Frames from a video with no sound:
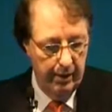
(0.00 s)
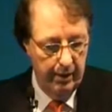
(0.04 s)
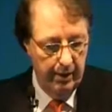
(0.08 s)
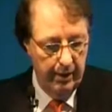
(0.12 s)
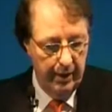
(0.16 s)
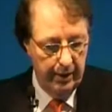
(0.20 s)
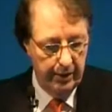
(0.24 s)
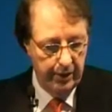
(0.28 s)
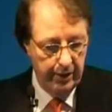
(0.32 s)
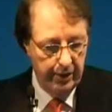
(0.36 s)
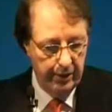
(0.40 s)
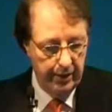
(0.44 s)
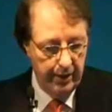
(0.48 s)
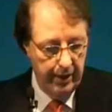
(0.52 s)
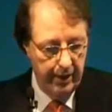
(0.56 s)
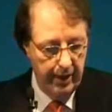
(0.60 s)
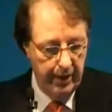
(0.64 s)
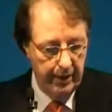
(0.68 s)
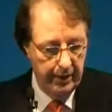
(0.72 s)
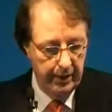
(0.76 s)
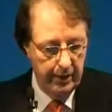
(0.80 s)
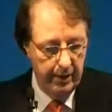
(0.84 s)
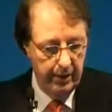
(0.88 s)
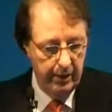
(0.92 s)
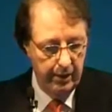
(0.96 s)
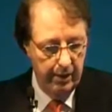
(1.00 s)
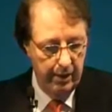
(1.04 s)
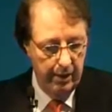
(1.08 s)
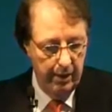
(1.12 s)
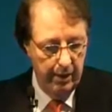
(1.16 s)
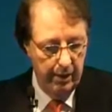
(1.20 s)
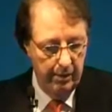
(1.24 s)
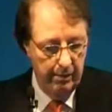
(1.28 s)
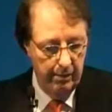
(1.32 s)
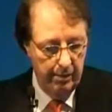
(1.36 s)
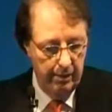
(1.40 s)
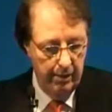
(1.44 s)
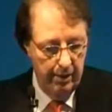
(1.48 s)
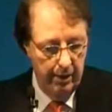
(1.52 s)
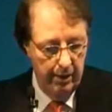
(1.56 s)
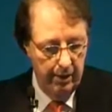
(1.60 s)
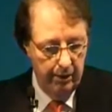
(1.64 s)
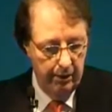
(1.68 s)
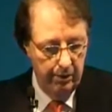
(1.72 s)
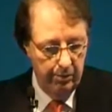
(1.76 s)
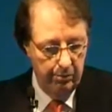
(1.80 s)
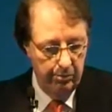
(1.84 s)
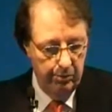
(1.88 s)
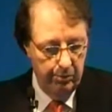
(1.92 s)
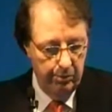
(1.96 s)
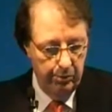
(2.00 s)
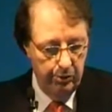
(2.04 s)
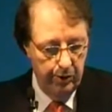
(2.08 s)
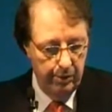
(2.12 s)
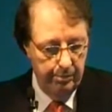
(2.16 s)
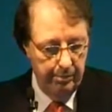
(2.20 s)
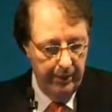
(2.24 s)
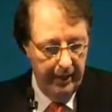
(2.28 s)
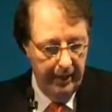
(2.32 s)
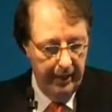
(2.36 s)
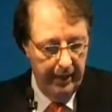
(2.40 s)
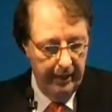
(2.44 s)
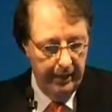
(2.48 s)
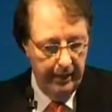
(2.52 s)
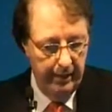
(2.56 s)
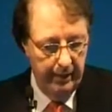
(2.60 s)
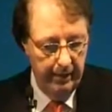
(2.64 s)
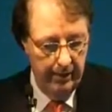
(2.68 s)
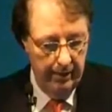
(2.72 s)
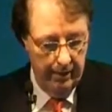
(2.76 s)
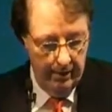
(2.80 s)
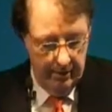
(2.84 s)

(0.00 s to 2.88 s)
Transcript: exercise and to reduce pain,